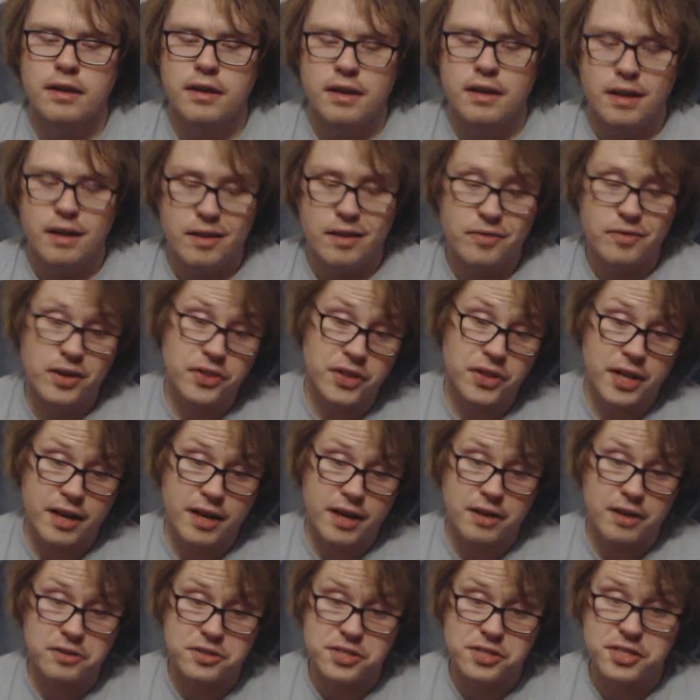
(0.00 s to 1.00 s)
If nothing
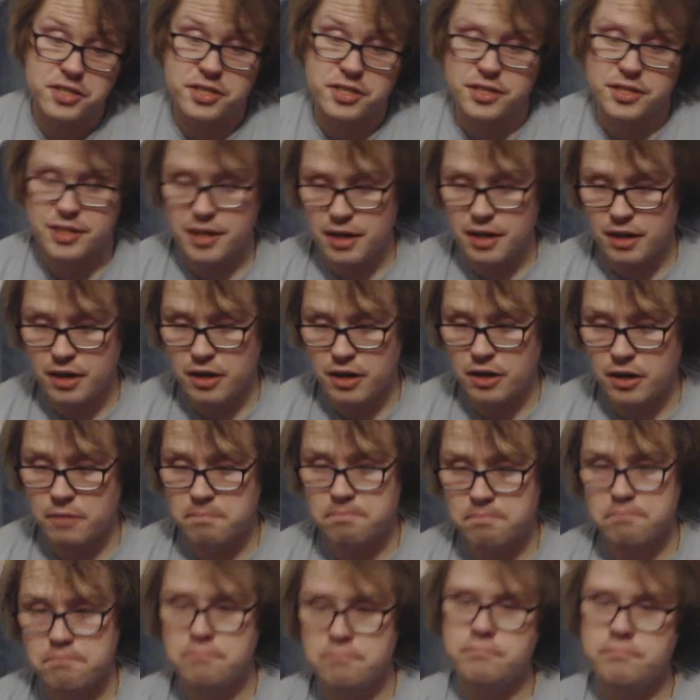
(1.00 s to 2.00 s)
else,
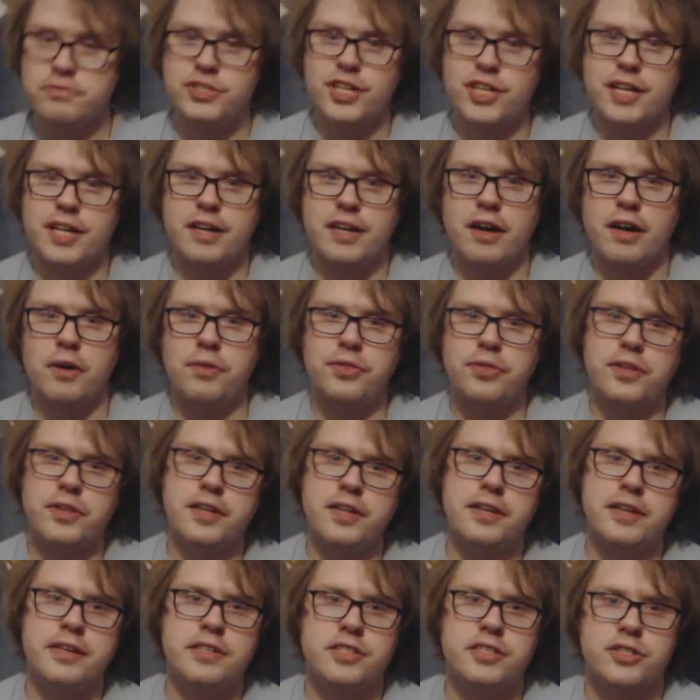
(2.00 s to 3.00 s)
check out
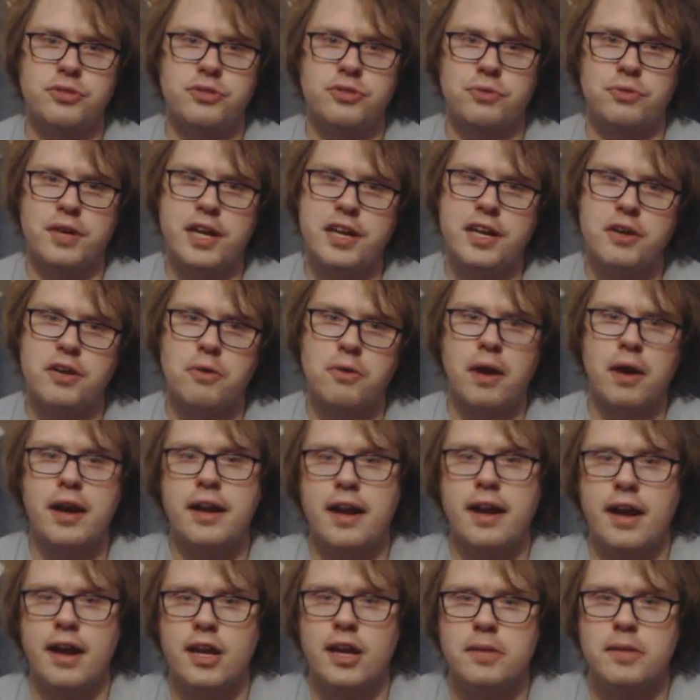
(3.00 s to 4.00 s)
these 3 great
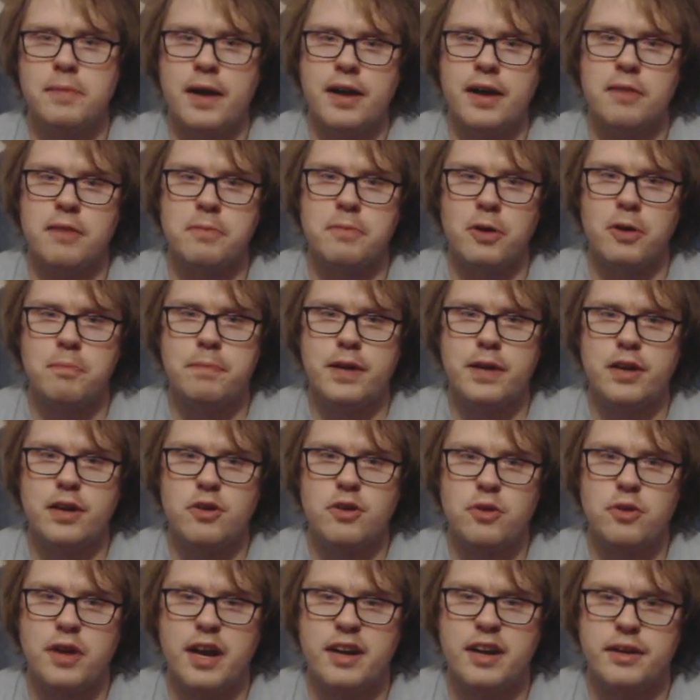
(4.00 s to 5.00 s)
anime about being
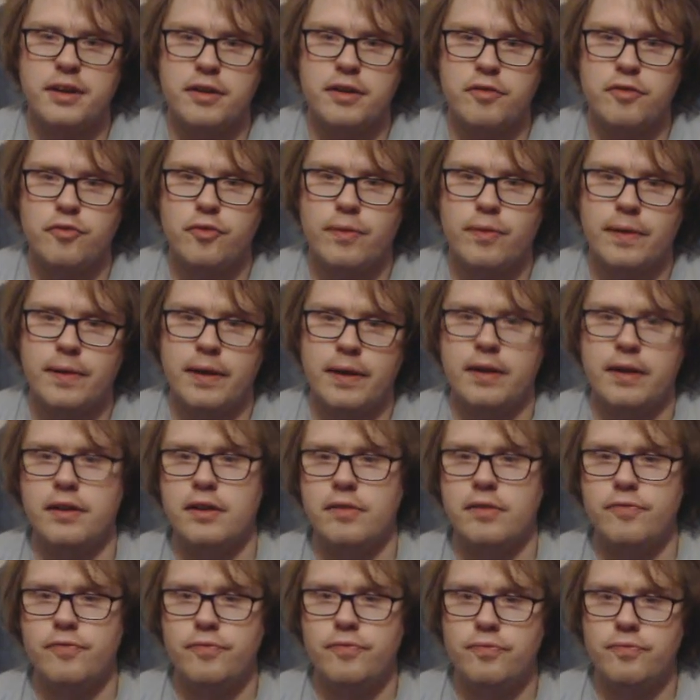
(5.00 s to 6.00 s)
creative. And
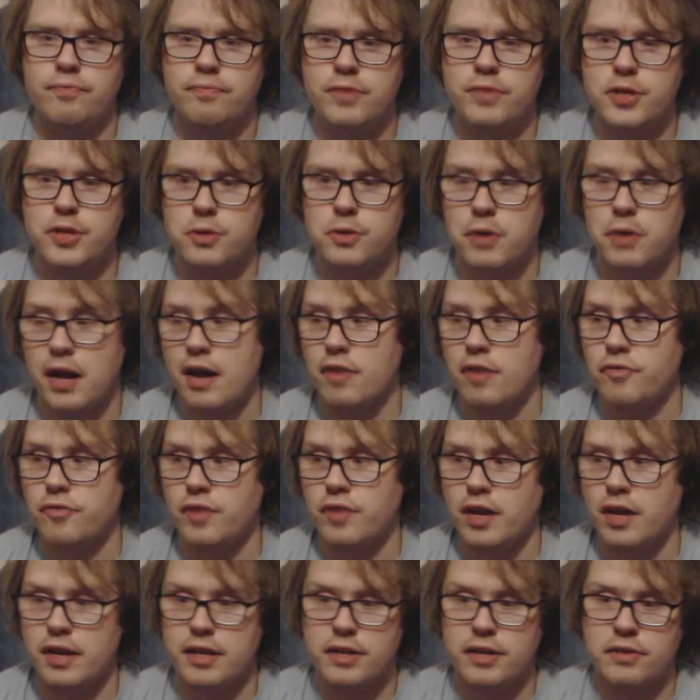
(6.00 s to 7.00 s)
if you have
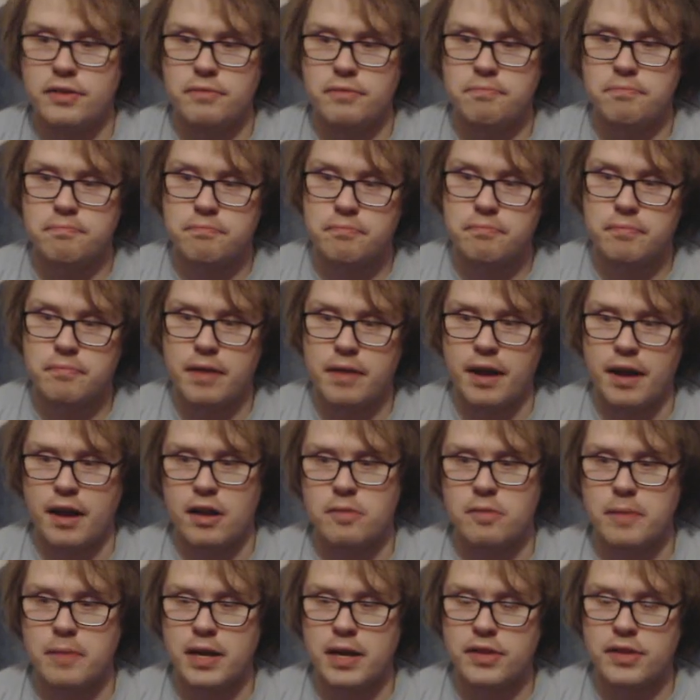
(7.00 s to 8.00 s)
any
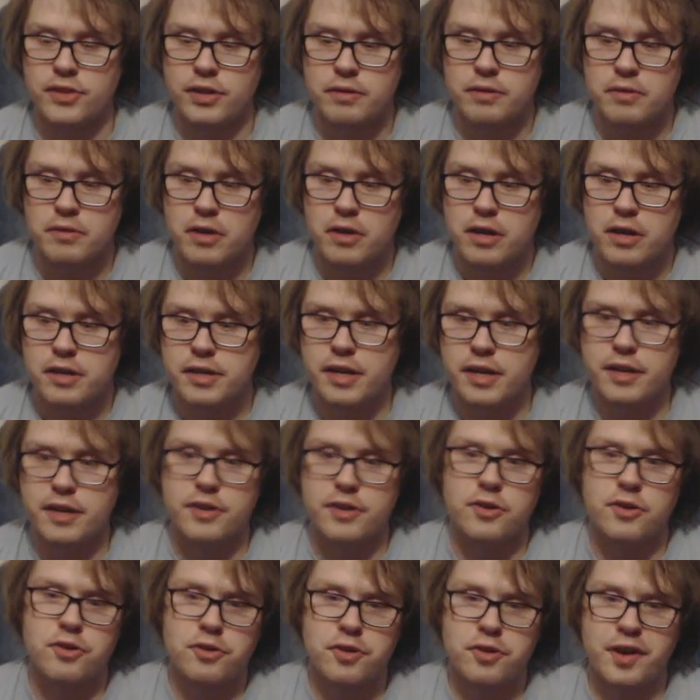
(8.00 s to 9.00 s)
anime that get
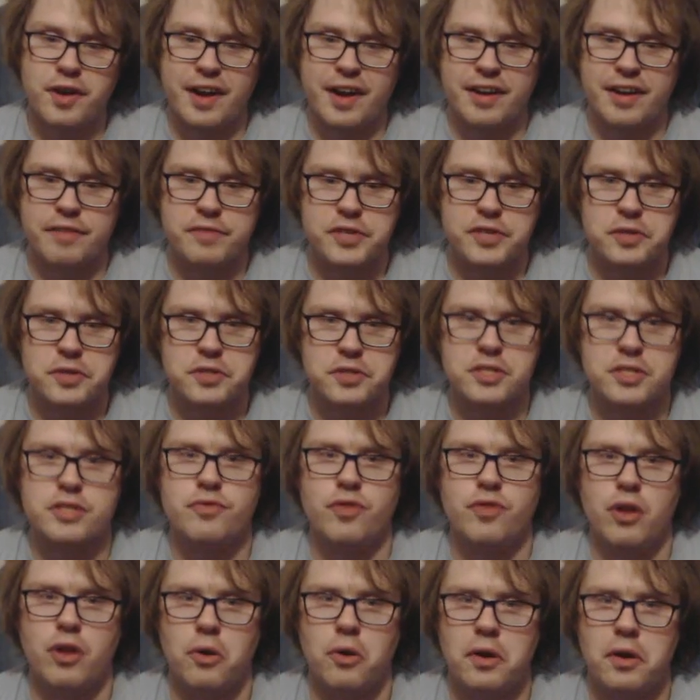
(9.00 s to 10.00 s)
your creative juices
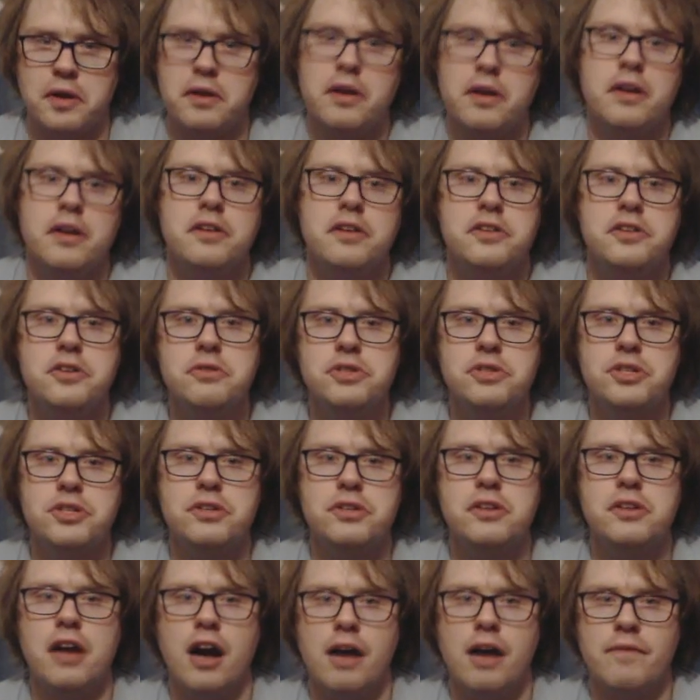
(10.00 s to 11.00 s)
flowing, you should
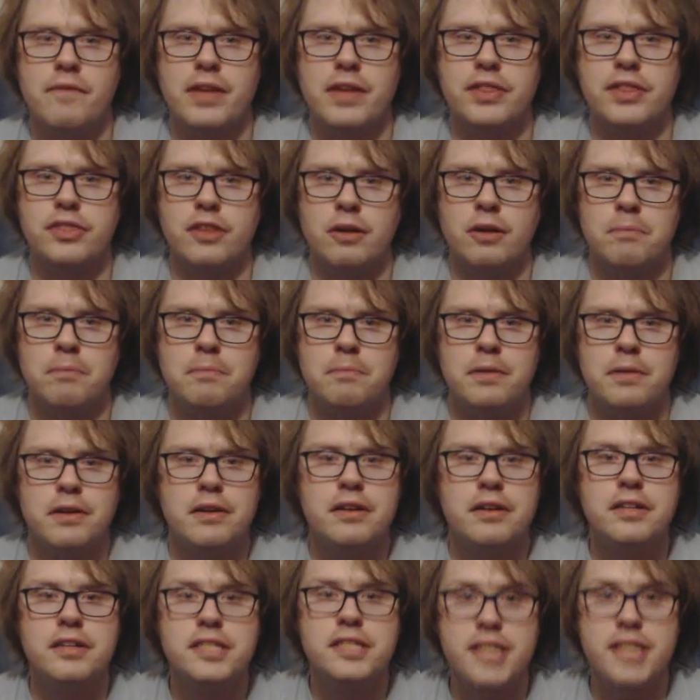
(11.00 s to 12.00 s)
comment them
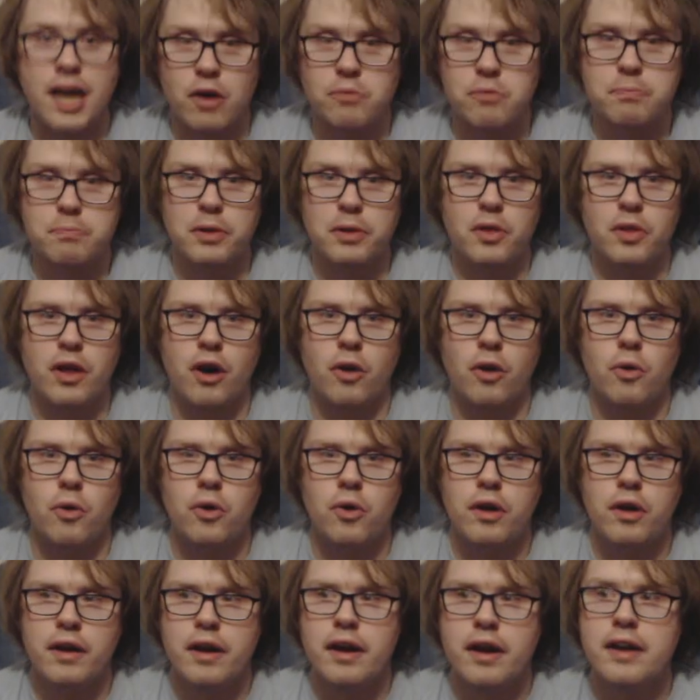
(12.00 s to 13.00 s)
down below.
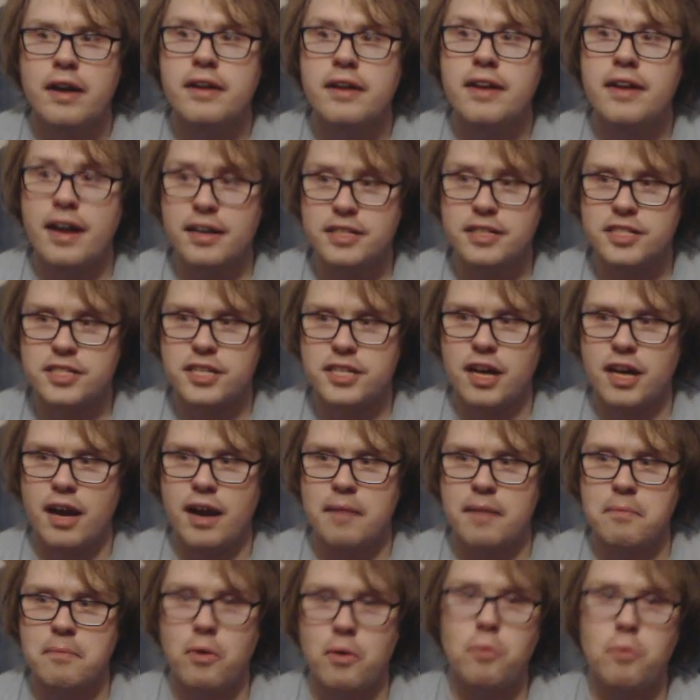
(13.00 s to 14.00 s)
Next
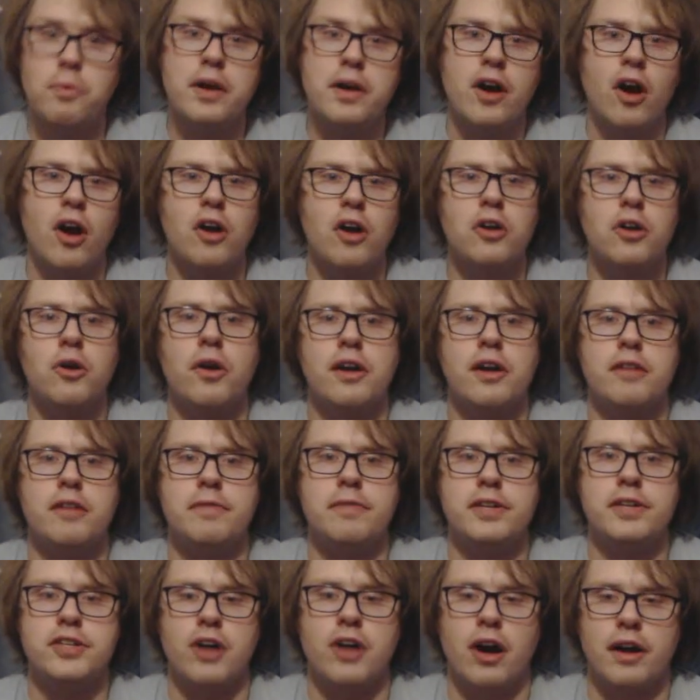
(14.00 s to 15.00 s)
time, we are going to be
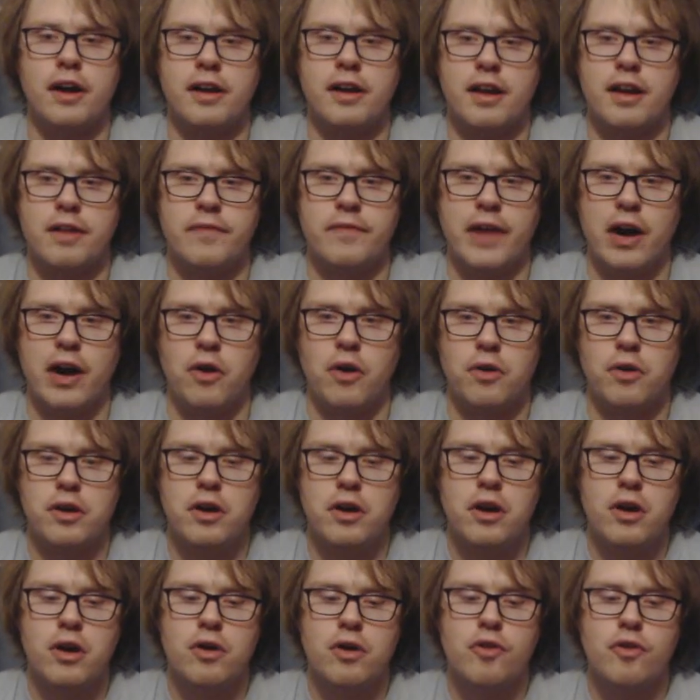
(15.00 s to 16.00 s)
talking about
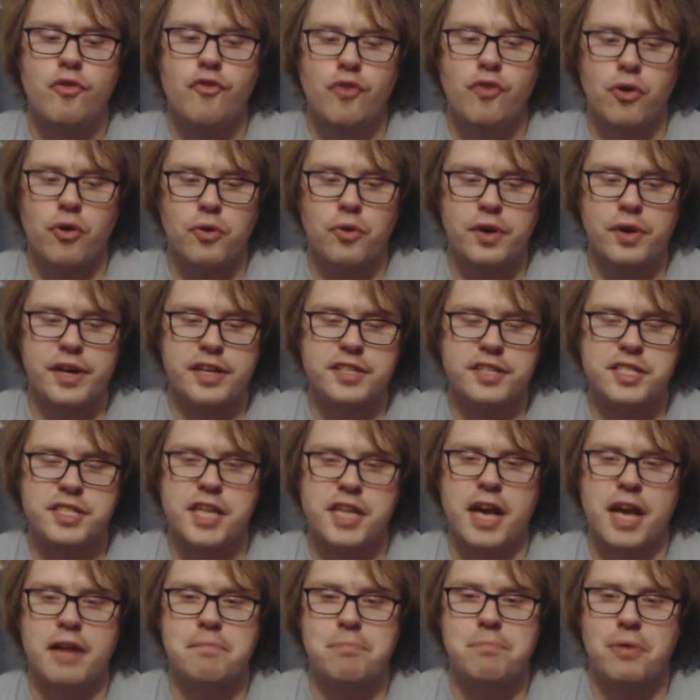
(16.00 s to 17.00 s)
furries
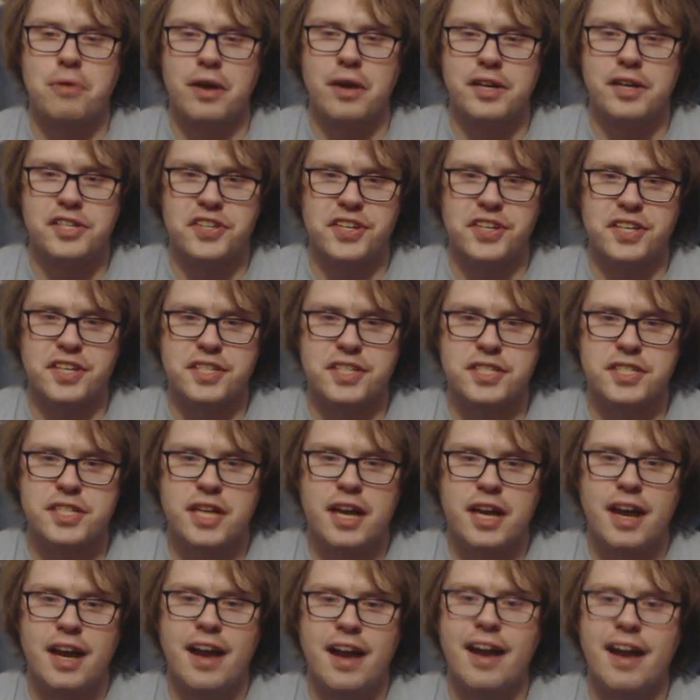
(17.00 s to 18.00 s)
and prejudice,
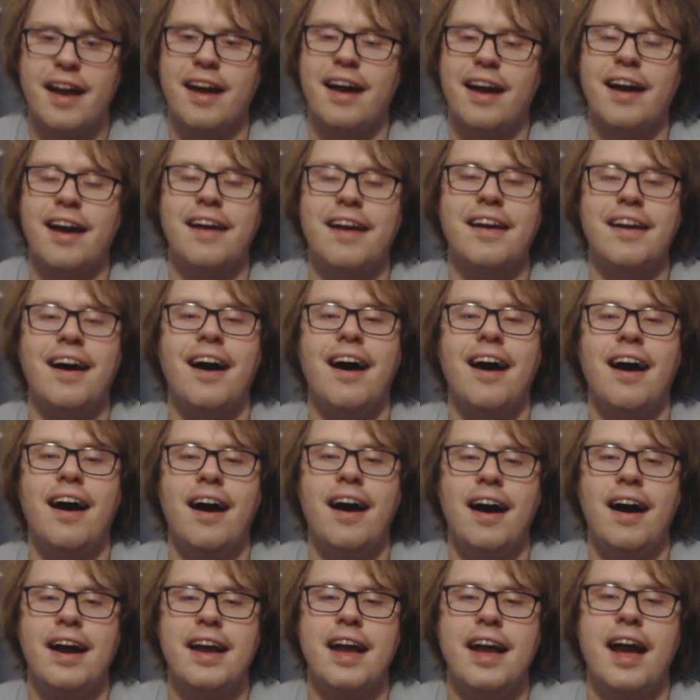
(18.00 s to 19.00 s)
and
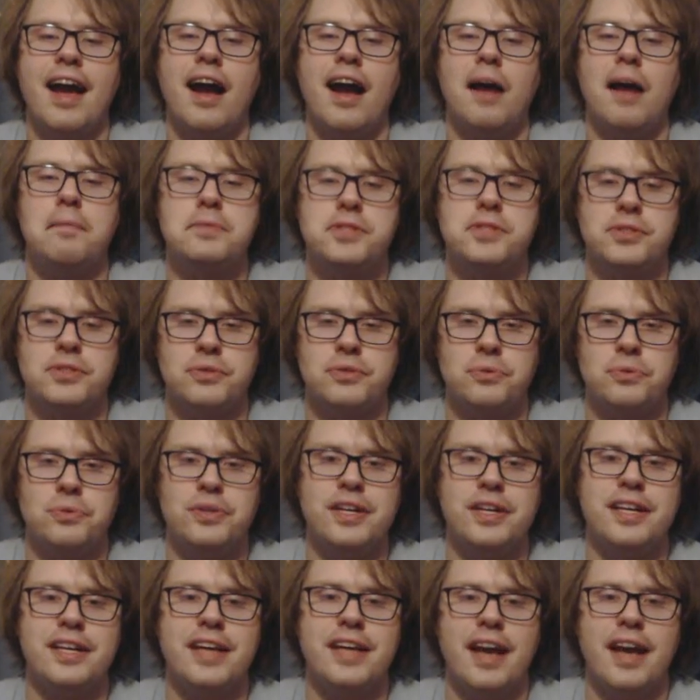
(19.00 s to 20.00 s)
I
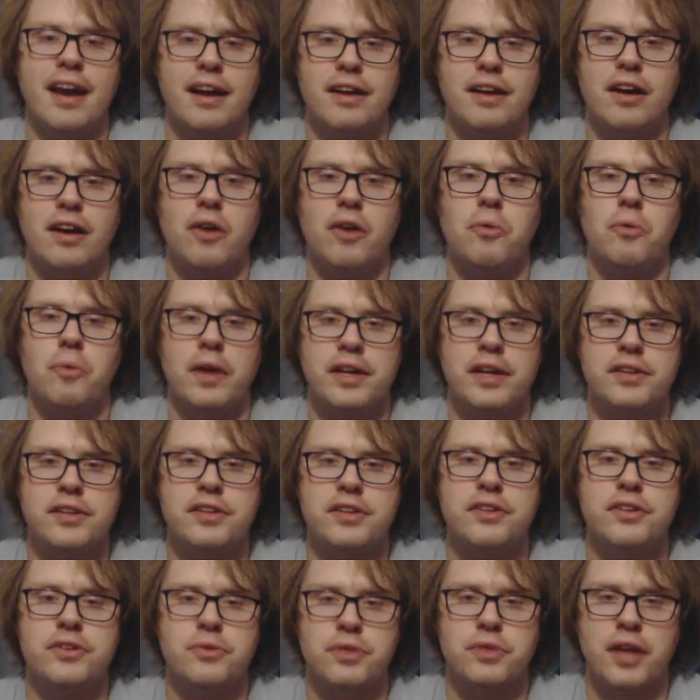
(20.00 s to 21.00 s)
absolutely cannot wait to
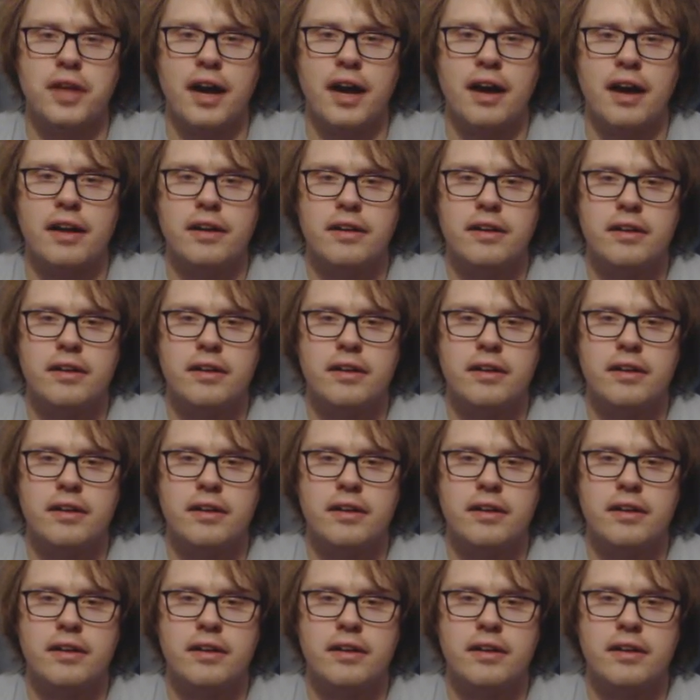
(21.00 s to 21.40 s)
do that.